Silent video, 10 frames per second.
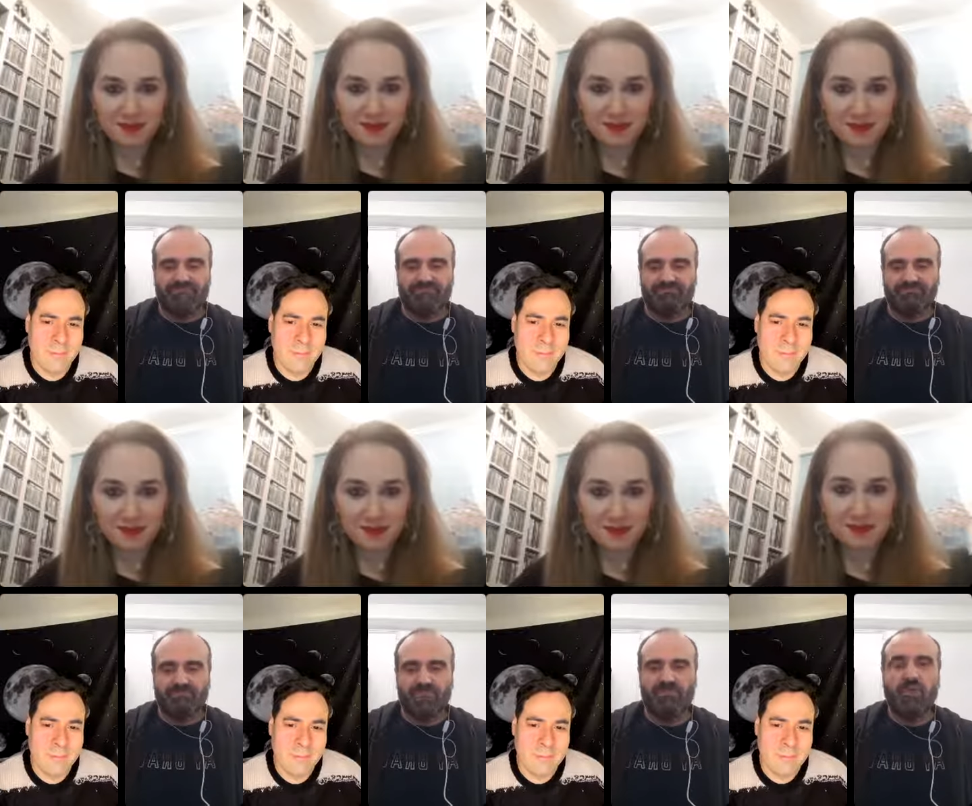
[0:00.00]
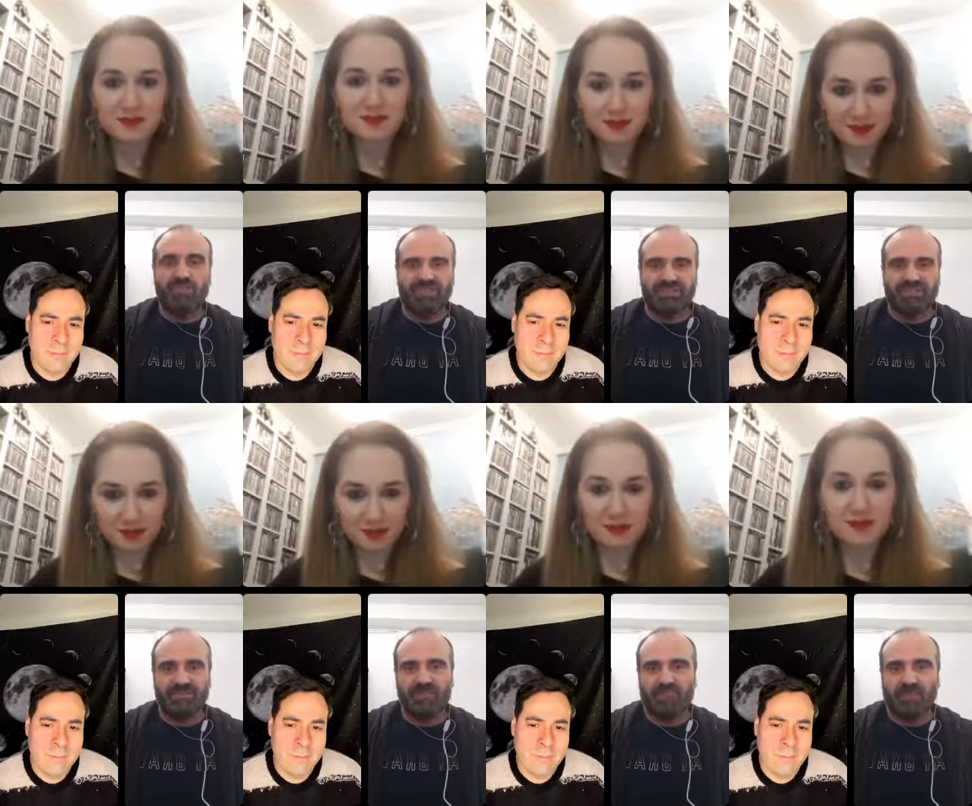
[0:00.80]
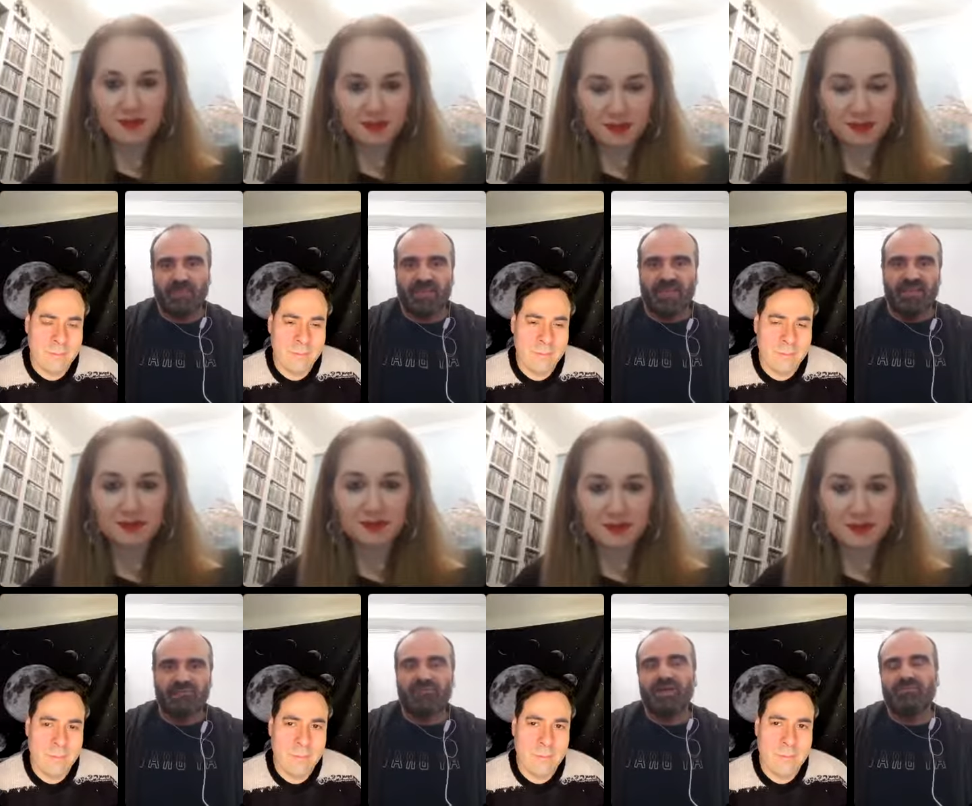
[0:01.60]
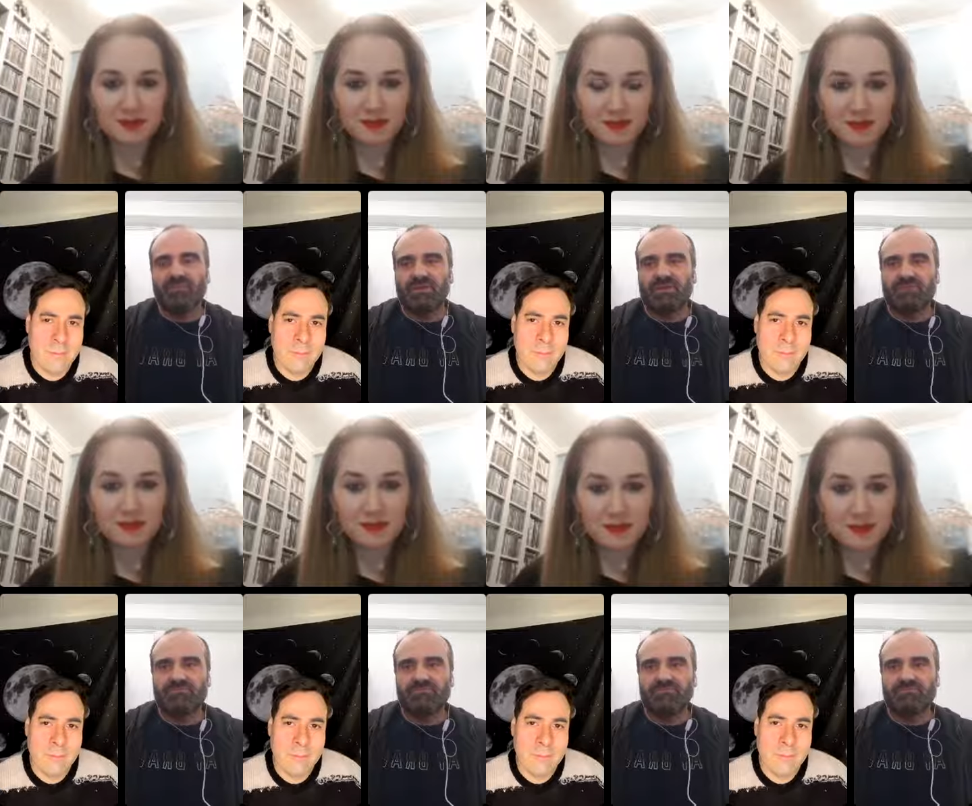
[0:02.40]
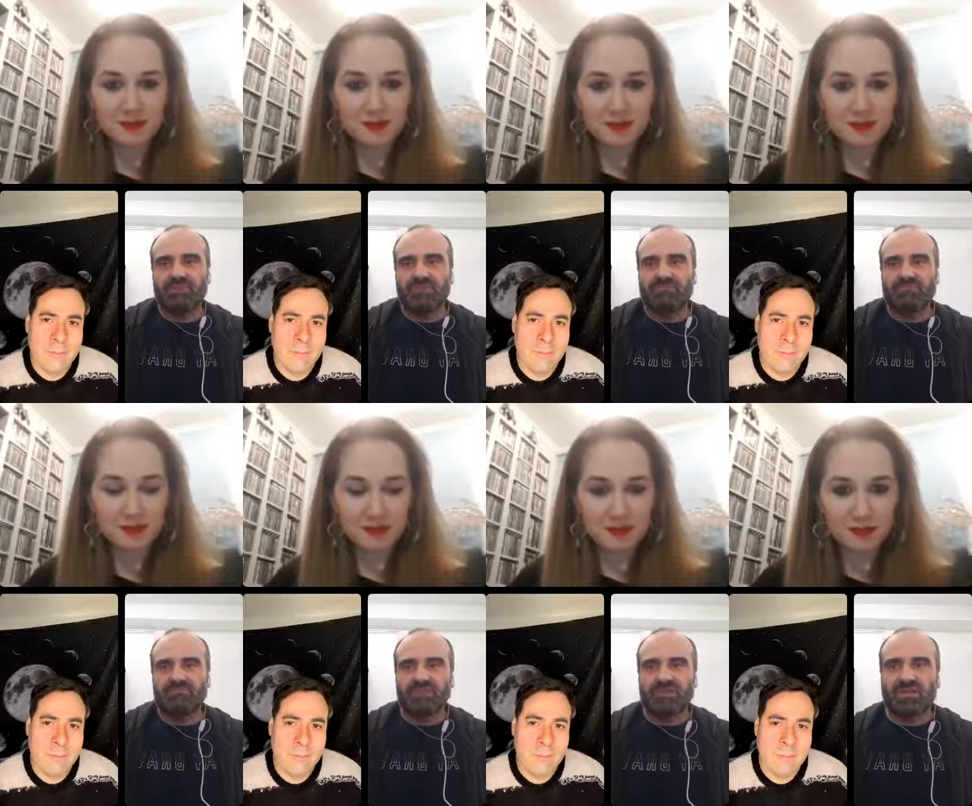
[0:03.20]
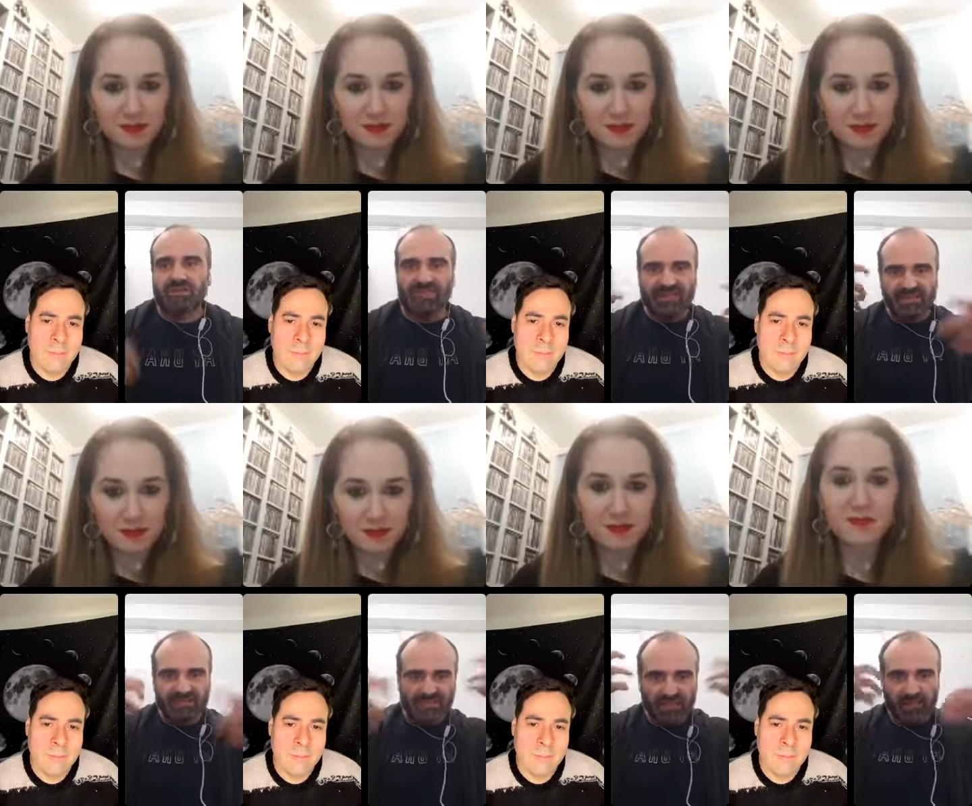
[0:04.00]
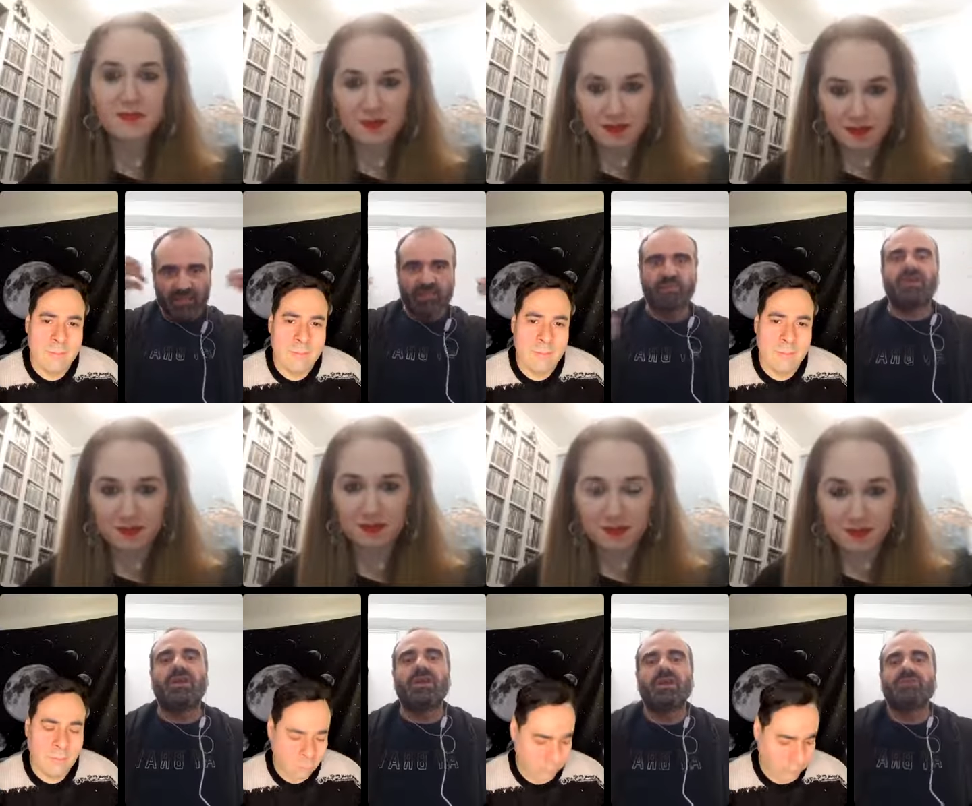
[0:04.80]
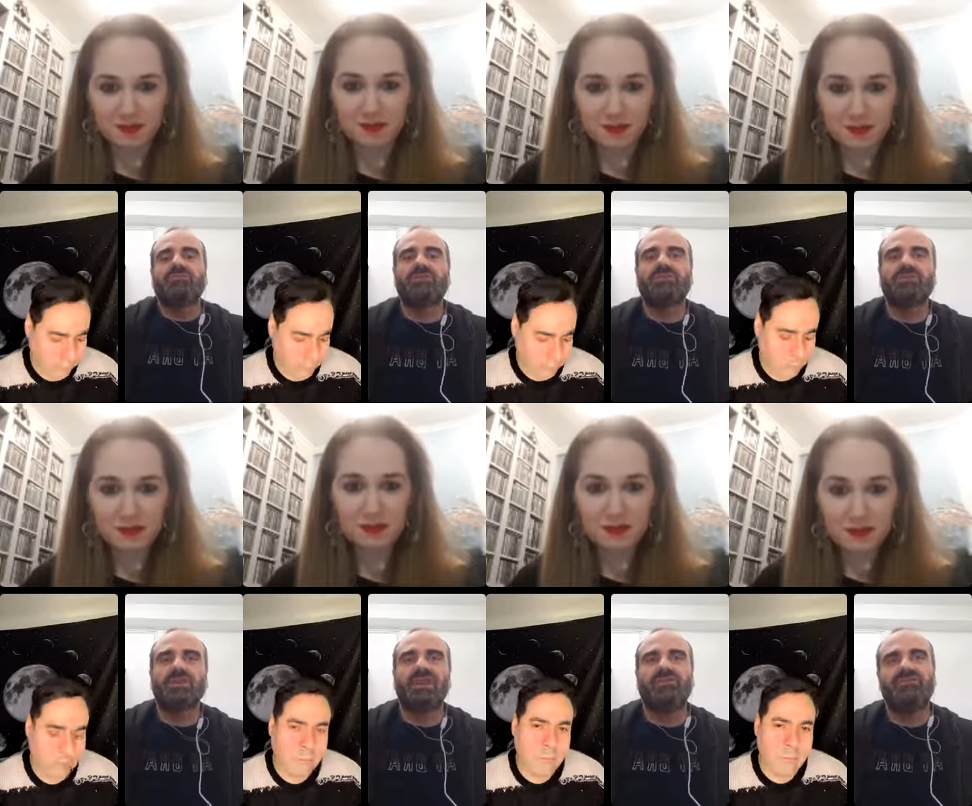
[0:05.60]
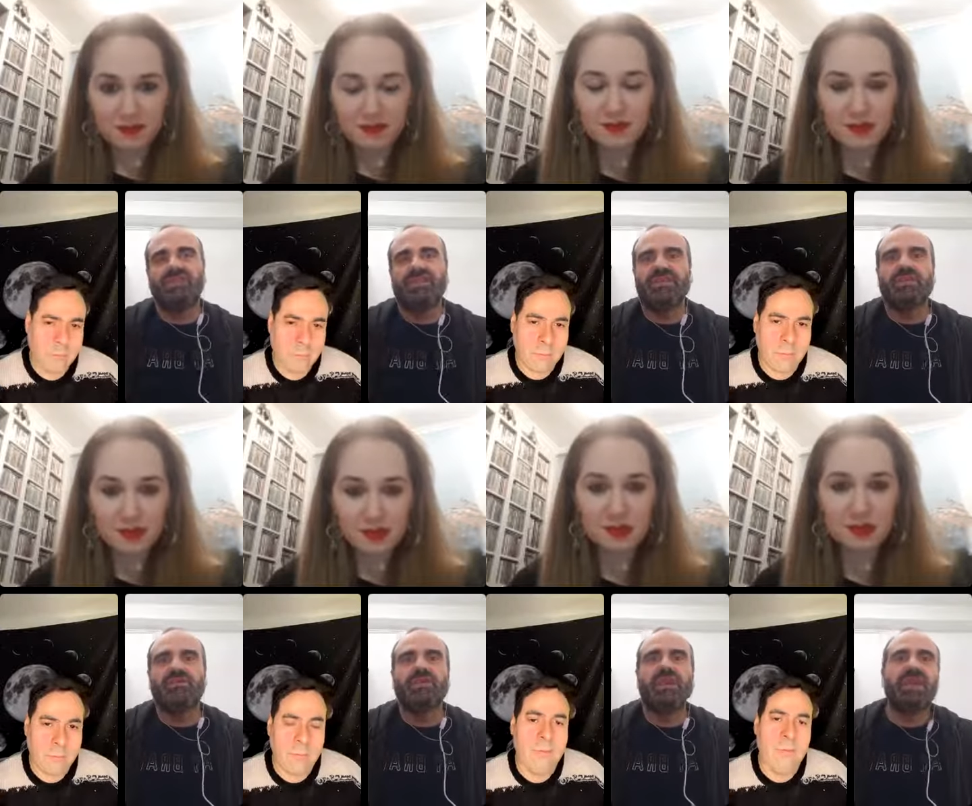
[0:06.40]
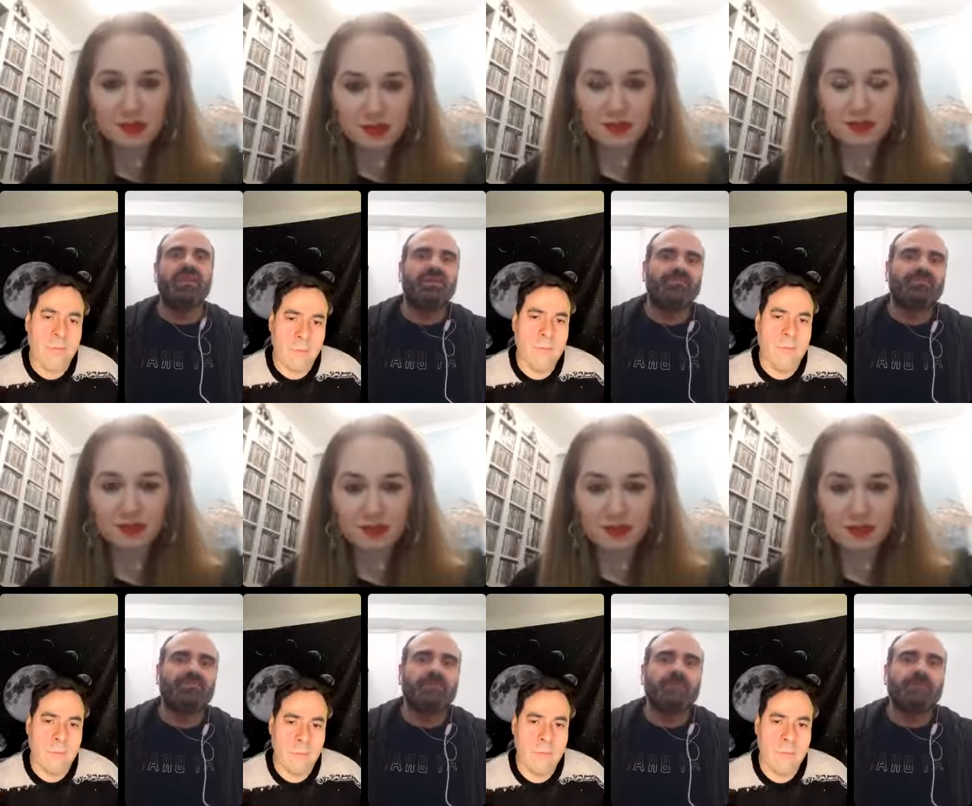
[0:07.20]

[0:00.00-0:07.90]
Speaker 1: um, portrait about um, uh, cosmetics that we, we're gonna do videos and um,